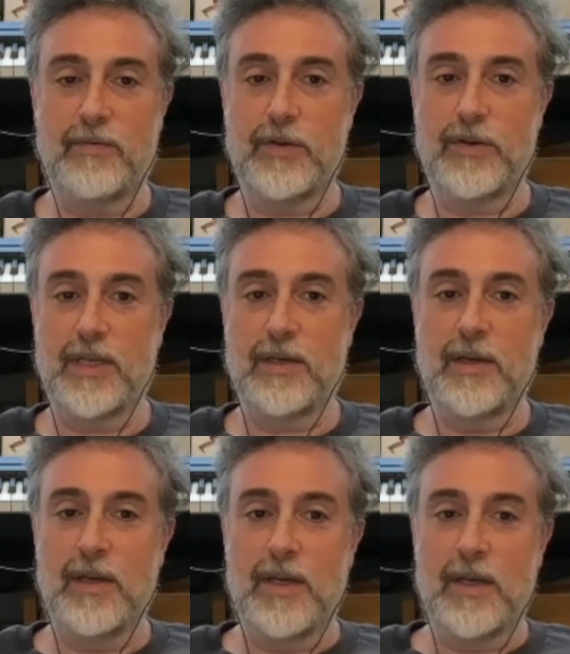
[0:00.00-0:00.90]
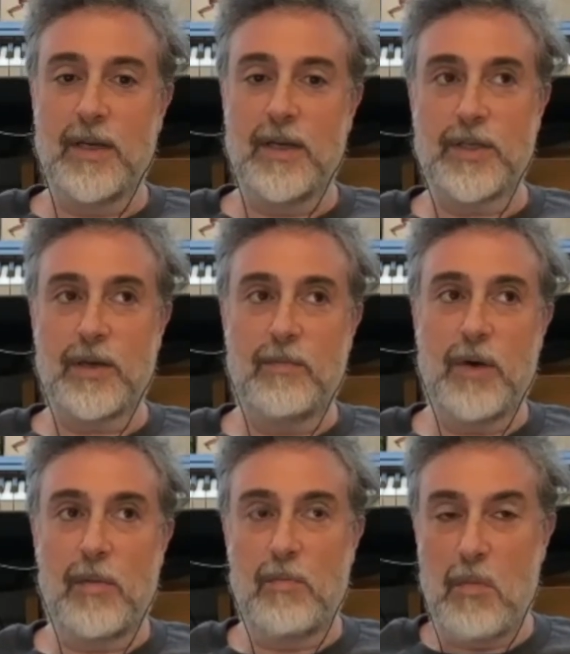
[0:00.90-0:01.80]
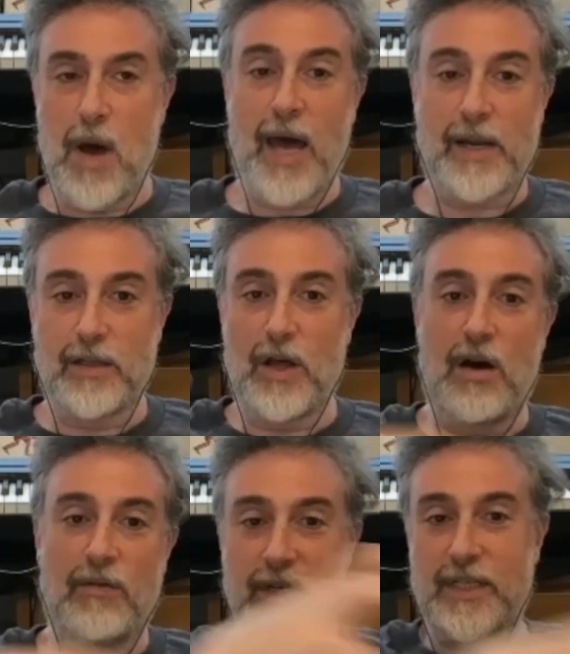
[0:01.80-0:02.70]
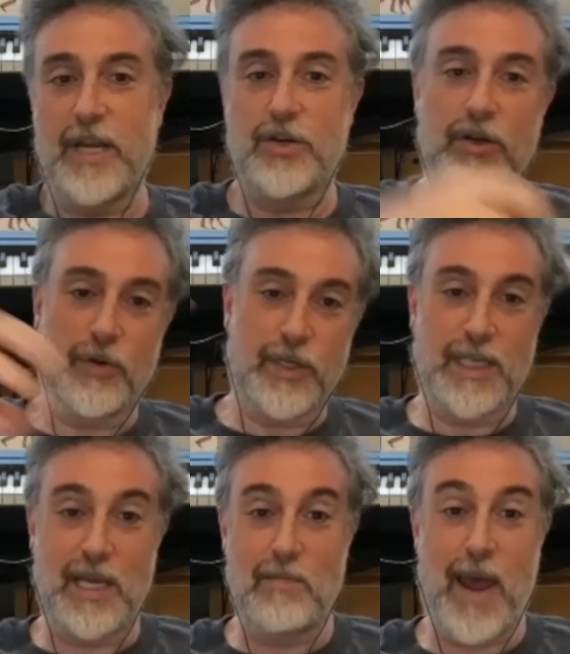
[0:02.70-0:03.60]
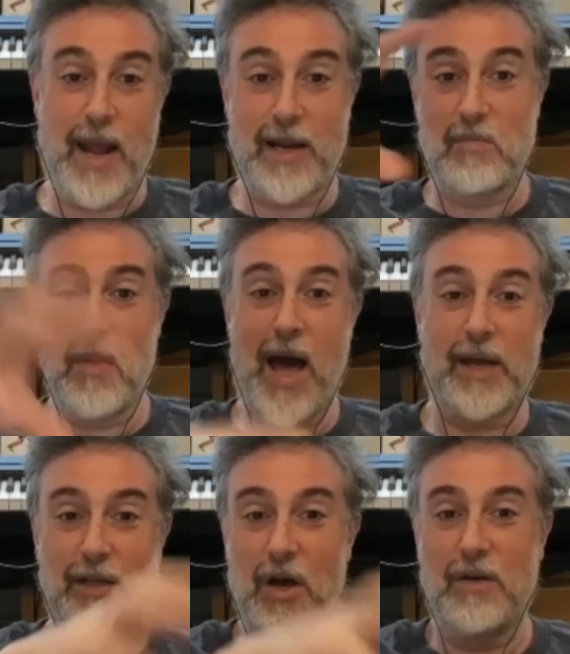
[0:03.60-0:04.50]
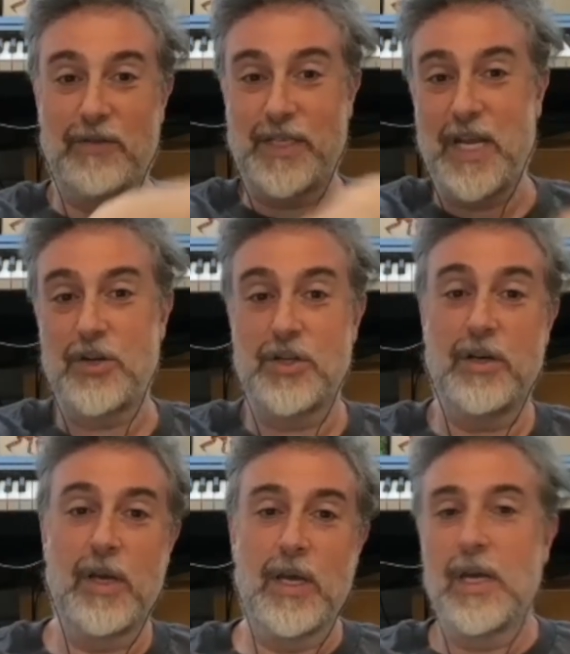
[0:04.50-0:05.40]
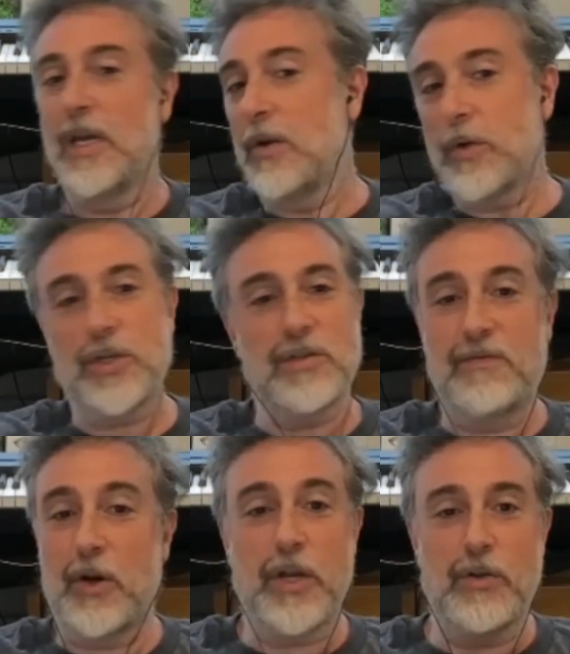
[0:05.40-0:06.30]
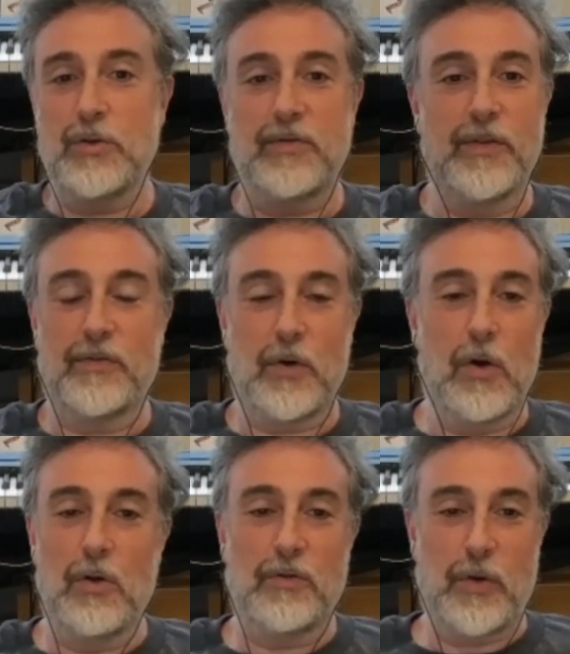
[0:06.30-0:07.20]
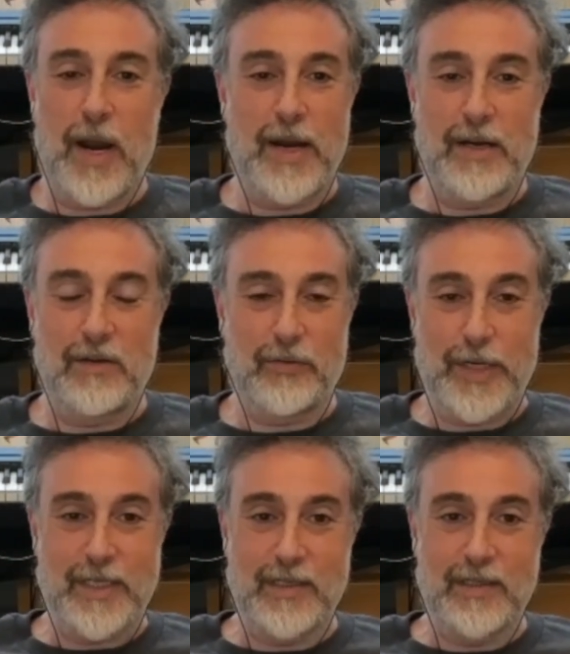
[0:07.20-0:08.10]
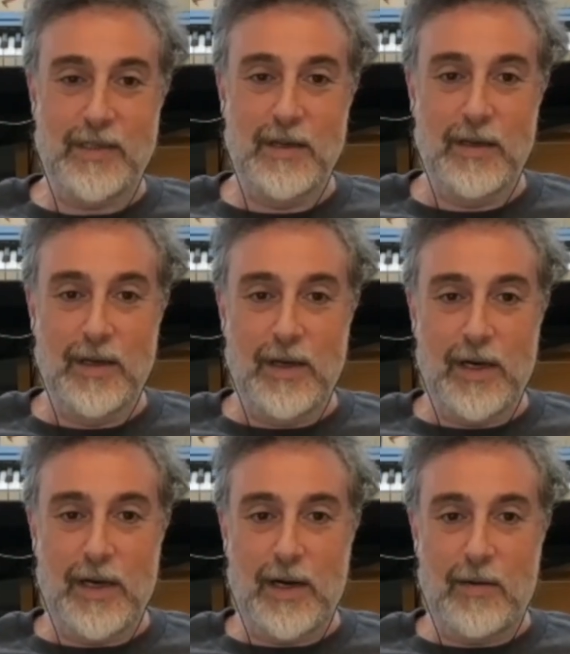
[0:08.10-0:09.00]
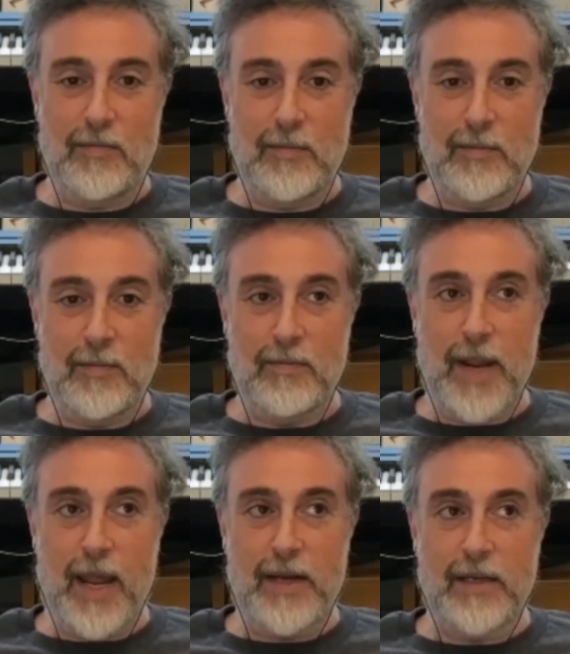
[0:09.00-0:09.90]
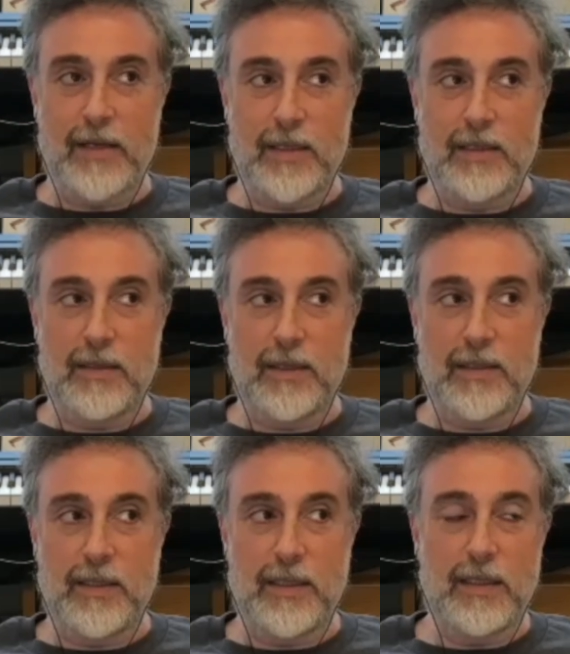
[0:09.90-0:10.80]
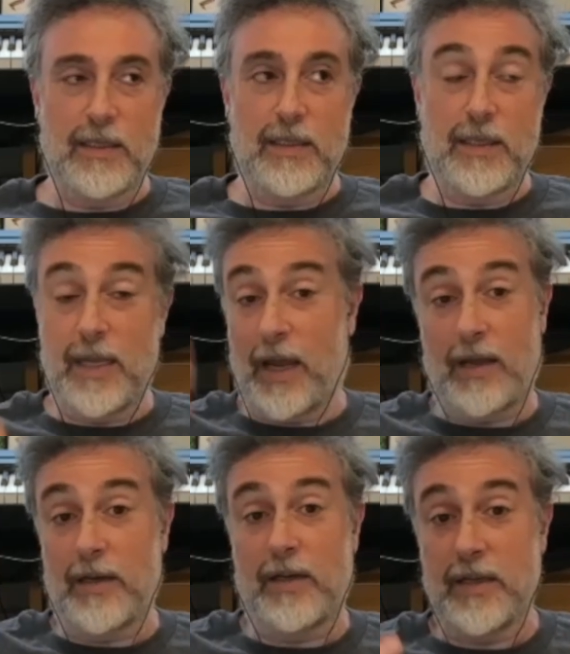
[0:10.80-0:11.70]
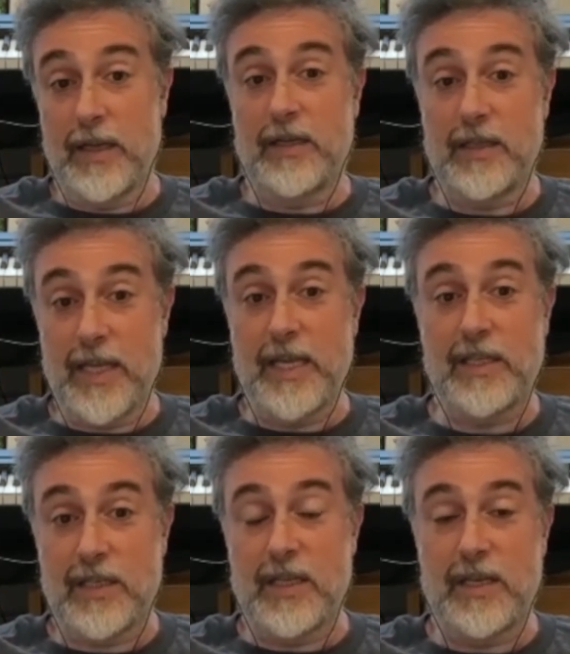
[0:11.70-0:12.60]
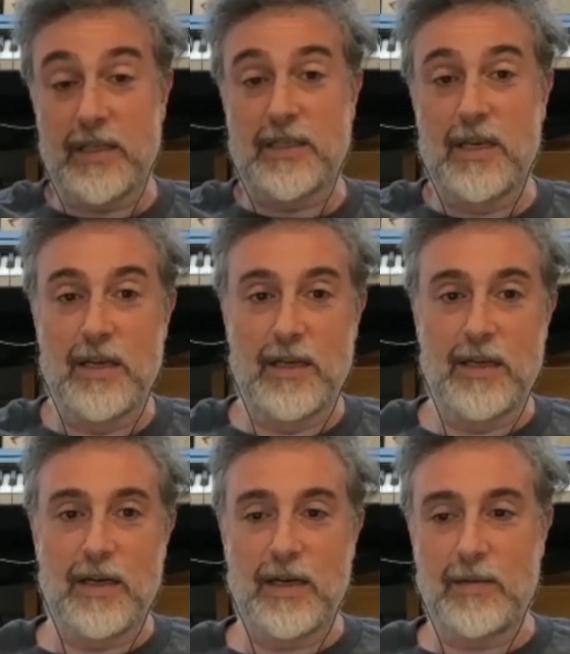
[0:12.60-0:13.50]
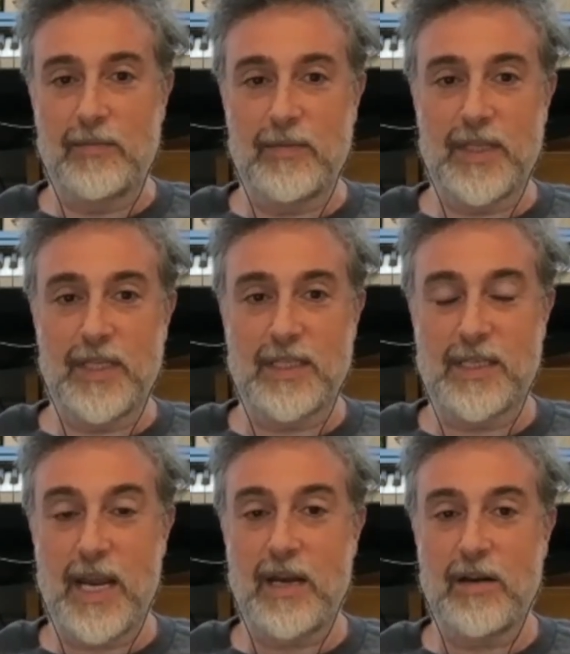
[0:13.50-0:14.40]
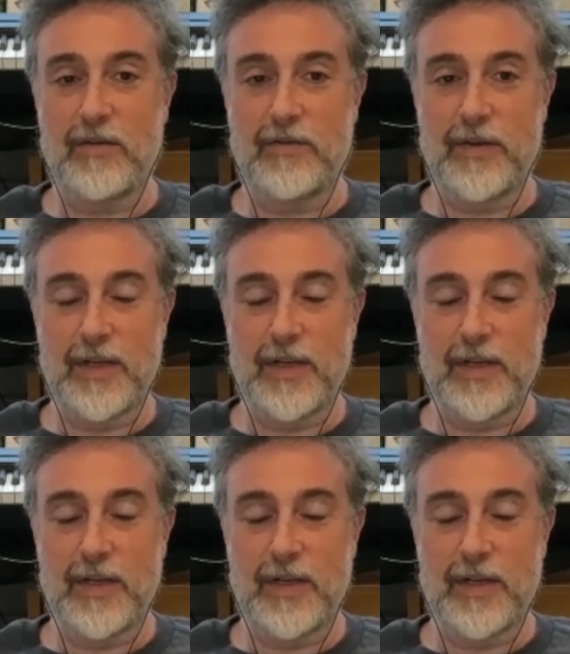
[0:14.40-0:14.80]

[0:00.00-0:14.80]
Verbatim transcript: of there's a there's a, a model of attention or a schematic model of attention, which is very useful for a whole variety of reasons. Um, and it yeah, and it, it leads to this um the state of